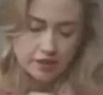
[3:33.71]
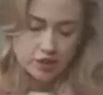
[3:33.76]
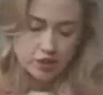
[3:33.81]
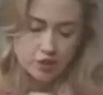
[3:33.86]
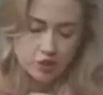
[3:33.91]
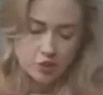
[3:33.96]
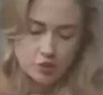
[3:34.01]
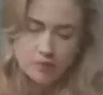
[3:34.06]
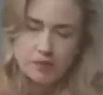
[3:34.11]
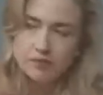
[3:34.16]

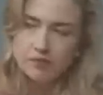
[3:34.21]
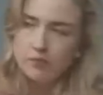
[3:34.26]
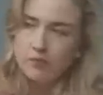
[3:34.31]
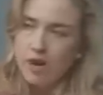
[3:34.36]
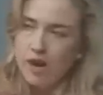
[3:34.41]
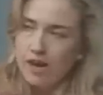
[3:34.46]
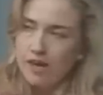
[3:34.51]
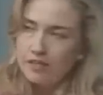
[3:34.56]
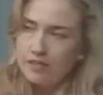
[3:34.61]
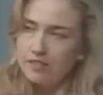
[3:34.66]
Human
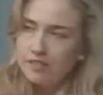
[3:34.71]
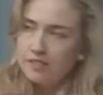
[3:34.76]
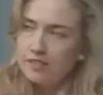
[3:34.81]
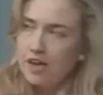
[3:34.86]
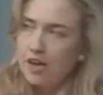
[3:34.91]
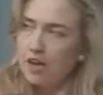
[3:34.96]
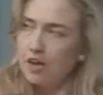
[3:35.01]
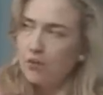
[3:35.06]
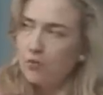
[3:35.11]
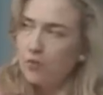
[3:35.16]
rights
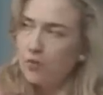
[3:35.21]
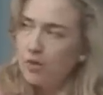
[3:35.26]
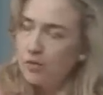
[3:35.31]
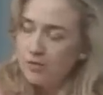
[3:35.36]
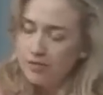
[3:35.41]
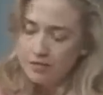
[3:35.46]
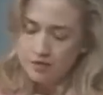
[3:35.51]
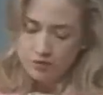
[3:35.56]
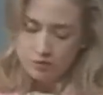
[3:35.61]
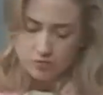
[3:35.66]
are
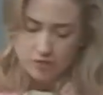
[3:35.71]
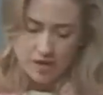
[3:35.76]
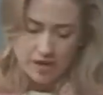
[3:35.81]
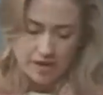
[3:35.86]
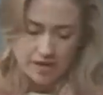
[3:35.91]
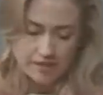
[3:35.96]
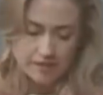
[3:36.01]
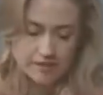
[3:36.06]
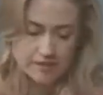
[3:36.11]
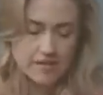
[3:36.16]
women's
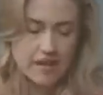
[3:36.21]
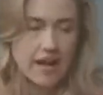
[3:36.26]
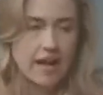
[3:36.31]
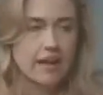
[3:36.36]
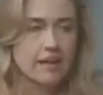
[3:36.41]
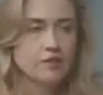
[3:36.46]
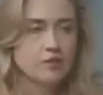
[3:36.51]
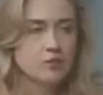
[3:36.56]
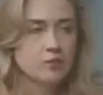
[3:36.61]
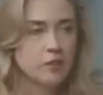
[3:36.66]
rights,
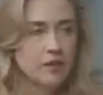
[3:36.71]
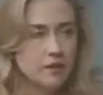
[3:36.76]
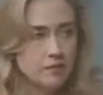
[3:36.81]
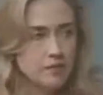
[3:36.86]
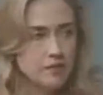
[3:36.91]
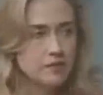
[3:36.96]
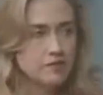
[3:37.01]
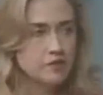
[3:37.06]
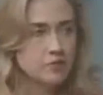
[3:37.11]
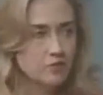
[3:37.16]
and
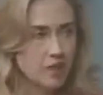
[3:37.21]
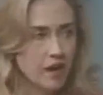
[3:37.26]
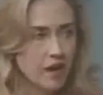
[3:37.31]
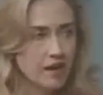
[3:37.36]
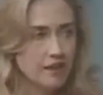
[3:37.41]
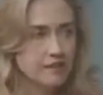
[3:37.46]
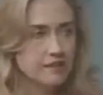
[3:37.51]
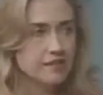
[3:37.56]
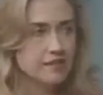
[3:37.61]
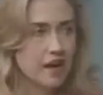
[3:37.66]
women's
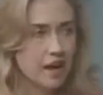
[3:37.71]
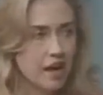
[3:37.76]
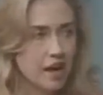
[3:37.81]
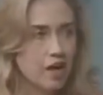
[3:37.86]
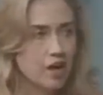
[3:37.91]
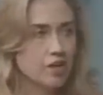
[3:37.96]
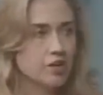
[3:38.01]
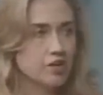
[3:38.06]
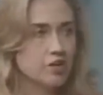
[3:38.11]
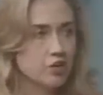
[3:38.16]
rights
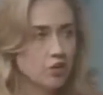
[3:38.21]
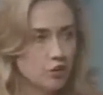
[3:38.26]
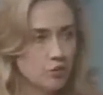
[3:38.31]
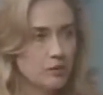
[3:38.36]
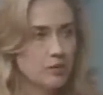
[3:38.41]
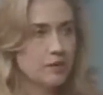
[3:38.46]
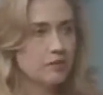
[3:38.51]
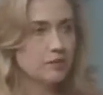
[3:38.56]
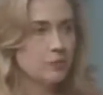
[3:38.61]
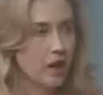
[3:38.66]
are
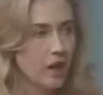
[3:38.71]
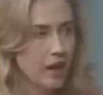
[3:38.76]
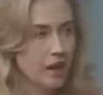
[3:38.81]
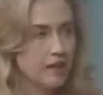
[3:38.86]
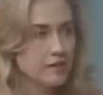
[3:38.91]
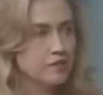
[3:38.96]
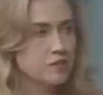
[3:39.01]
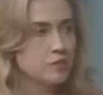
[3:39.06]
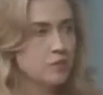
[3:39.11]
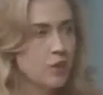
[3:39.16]
human
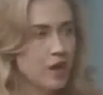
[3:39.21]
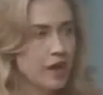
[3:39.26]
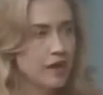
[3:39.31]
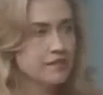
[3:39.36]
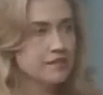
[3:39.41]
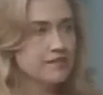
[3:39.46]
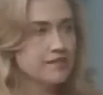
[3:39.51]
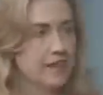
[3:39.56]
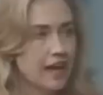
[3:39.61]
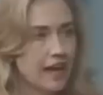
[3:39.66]
rights
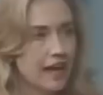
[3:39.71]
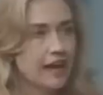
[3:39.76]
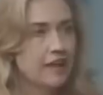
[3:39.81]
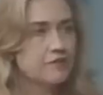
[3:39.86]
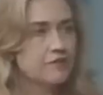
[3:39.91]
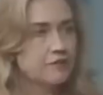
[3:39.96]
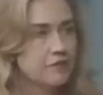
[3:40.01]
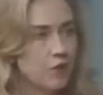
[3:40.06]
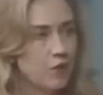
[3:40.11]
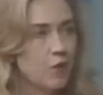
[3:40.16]
once and
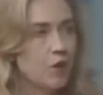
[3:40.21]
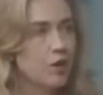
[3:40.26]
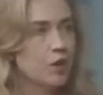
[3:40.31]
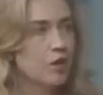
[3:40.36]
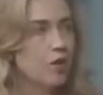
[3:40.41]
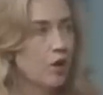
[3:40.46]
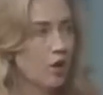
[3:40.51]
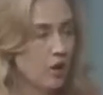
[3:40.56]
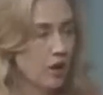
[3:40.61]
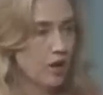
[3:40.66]
for
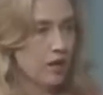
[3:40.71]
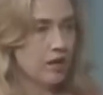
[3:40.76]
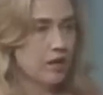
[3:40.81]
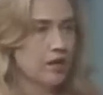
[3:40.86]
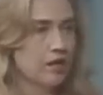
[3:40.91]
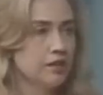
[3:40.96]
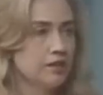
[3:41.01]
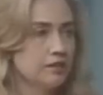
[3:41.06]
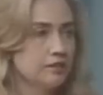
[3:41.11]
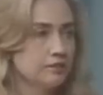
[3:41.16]

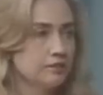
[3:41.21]
all.